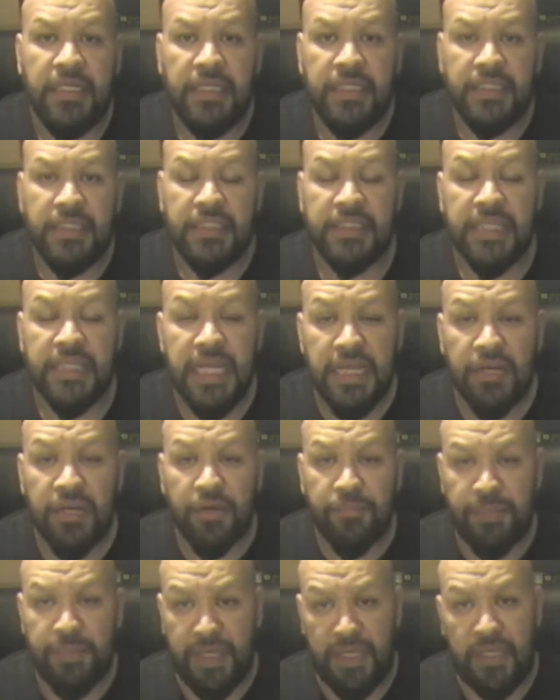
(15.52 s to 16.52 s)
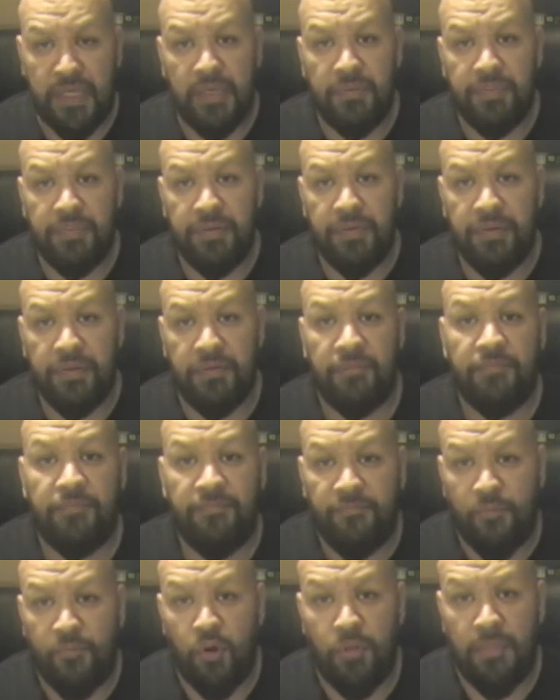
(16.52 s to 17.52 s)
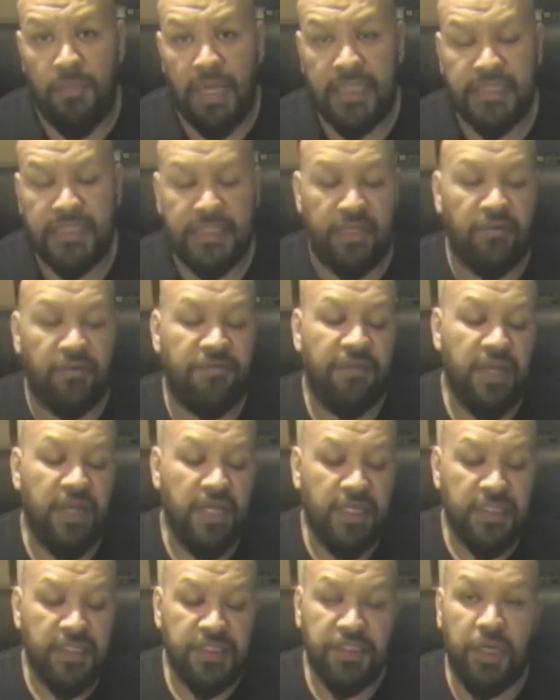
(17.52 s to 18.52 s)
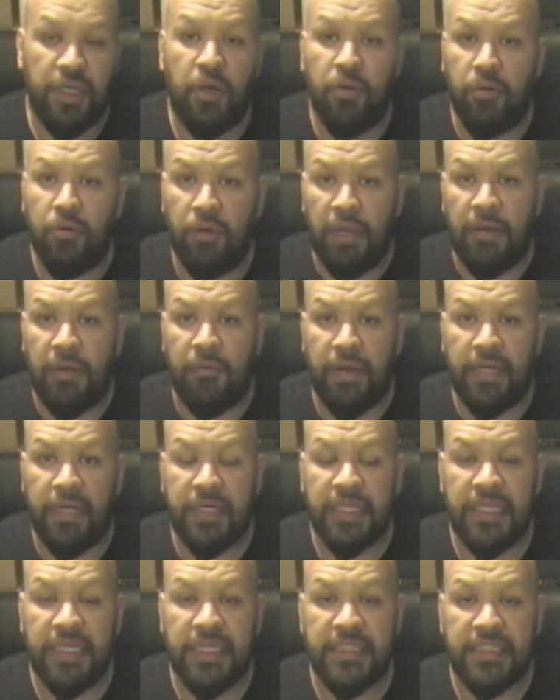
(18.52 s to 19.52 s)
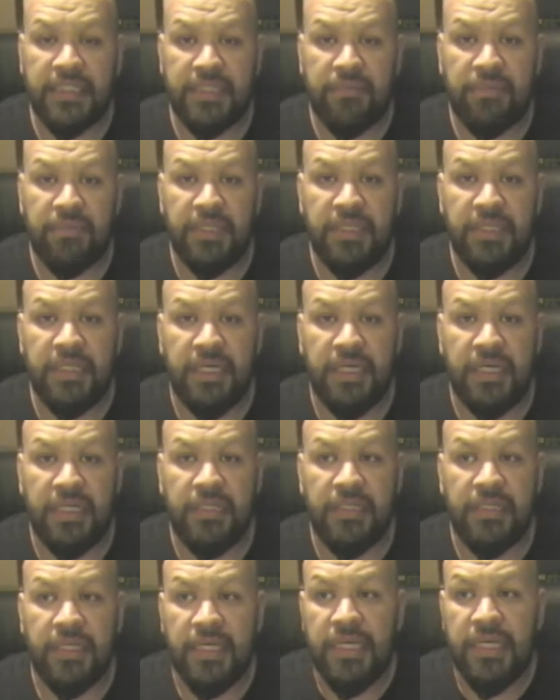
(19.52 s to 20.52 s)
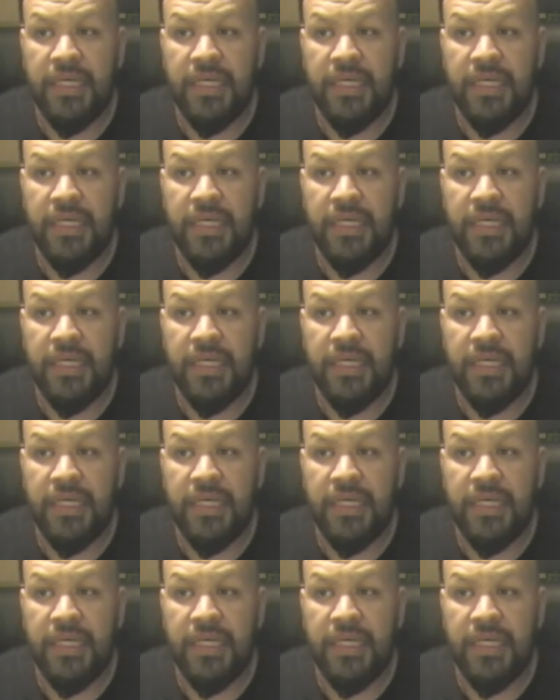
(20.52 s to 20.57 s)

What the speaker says: sneaker pickup for myself. So I wanted to get something done.